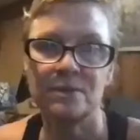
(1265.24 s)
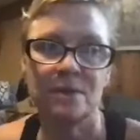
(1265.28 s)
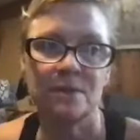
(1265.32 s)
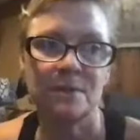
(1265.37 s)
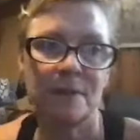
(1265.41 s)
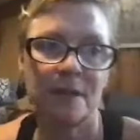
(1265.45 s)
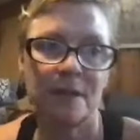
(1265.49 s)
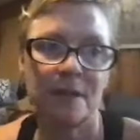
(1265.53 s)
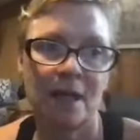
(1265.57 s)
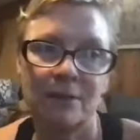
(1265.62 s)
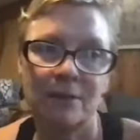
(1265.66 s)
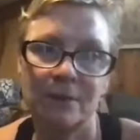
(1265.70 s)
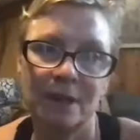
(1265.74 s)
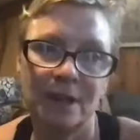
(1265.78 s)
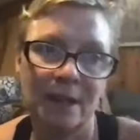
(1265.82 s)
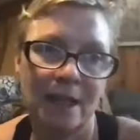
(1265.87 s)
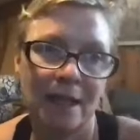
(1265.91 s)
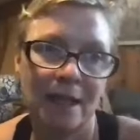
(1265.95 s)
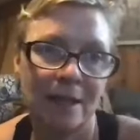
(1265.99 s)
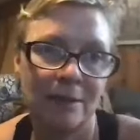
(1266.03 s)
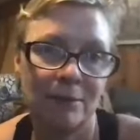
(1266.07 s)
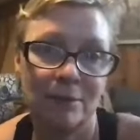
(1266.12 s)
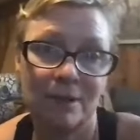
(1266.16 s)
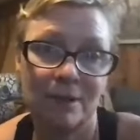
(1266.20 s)
to be. I really
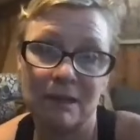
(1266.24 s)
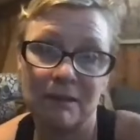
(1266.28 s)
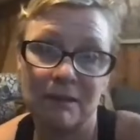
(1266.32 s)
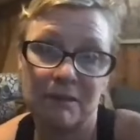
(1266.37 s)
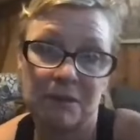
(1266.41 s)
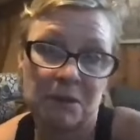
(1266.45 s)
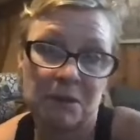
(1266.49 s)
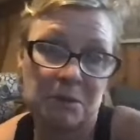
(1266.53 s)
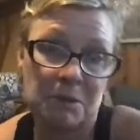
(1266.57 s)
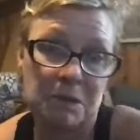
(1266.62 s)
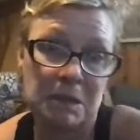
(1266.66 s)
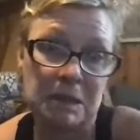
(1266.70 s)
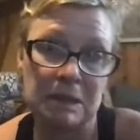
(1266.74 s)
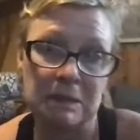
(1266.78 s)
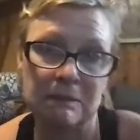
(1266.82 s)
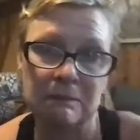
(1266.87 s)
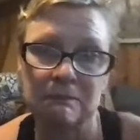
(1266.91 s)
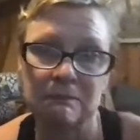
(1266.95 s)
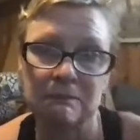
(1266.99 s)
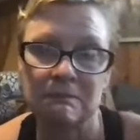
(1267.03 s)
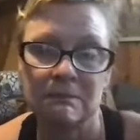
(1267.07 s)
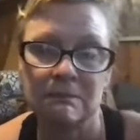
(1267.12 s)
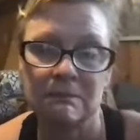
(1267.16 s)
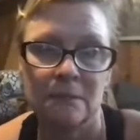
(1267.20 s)
ate whatever I wanted.
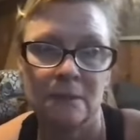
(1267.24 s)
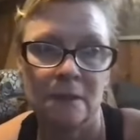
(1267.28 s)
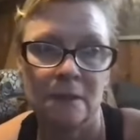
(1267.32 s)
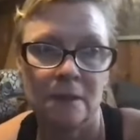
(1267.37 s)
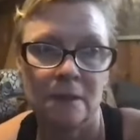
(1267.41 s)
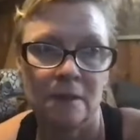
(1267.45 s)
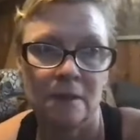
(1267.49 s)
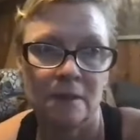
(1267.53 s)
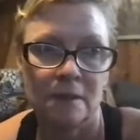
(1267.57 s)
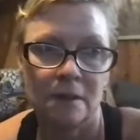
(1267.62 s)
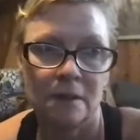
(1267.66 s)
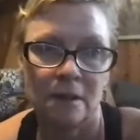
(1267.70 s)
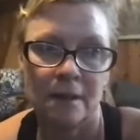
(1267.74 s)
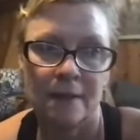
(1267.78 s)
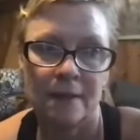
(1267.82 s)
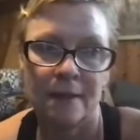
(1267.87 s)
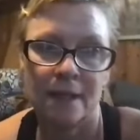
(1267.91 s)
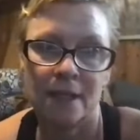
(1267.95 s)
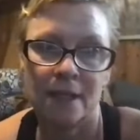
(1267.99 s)
And